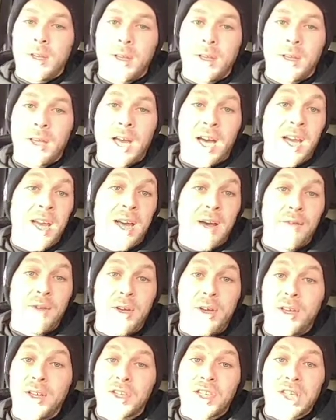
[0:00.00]
Kai
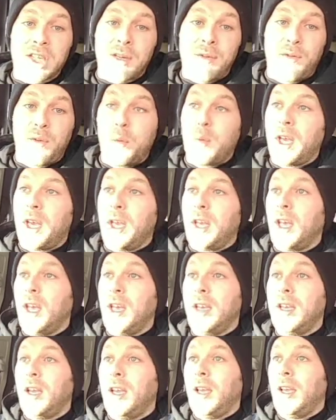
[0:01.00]
Havertz, for me,
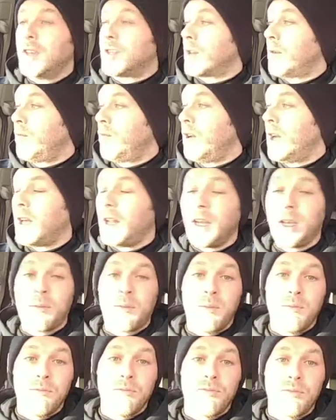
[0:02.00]
he's a really,
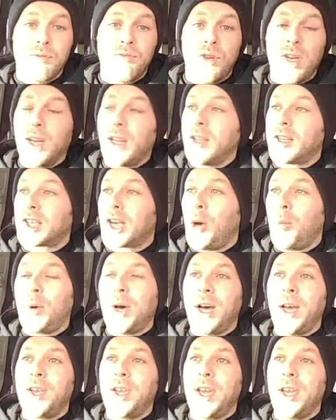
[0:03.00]
really top
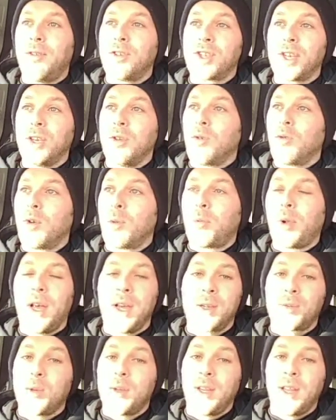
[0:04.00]
idea as a young
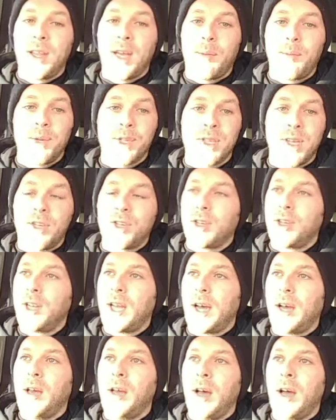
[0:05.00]
replacement in that position.
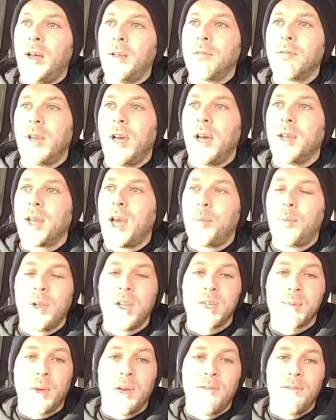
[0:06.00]
I'd happily
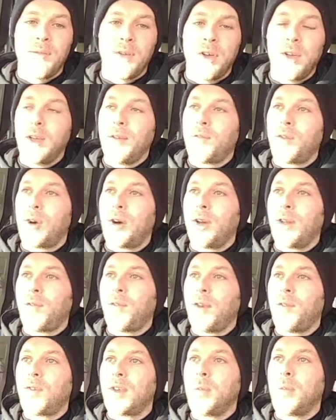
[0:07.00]
spend 30, 40,
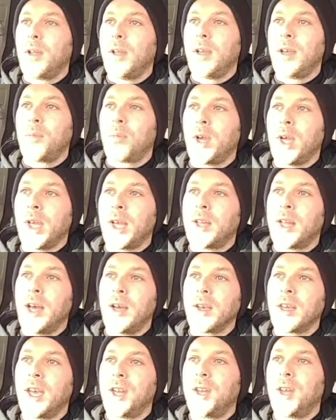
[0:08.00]
50 million bringing
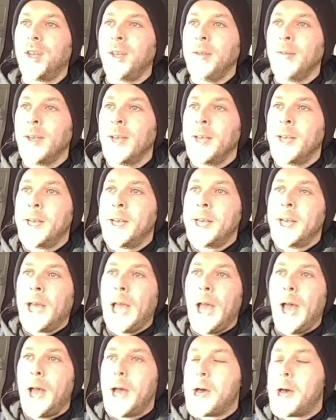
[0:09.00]
that kid in.
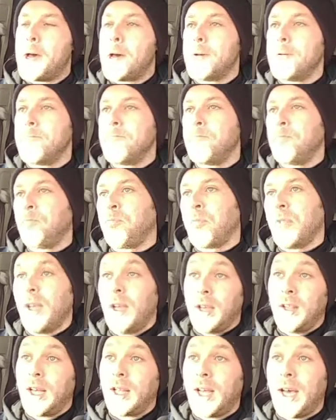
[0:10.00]
And
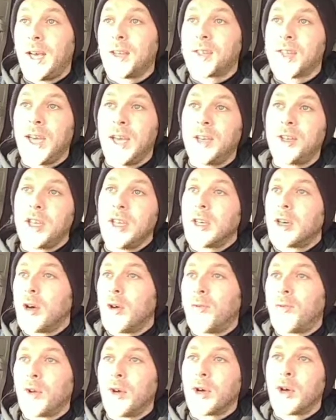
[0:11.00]
then, like I say, do you go
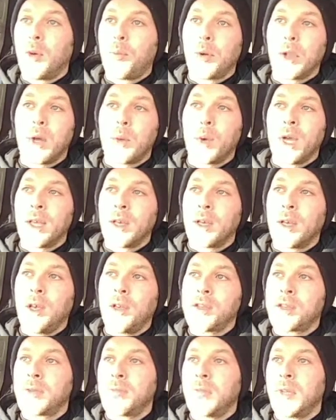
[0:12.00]
for a couple of
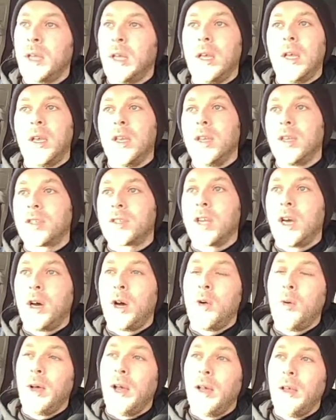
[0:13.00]
wingers?
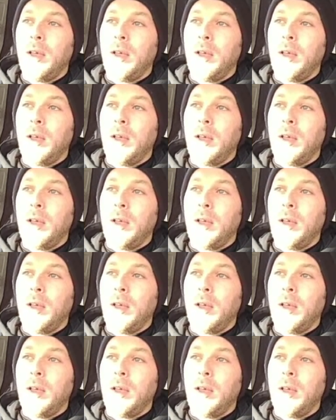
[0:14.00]
So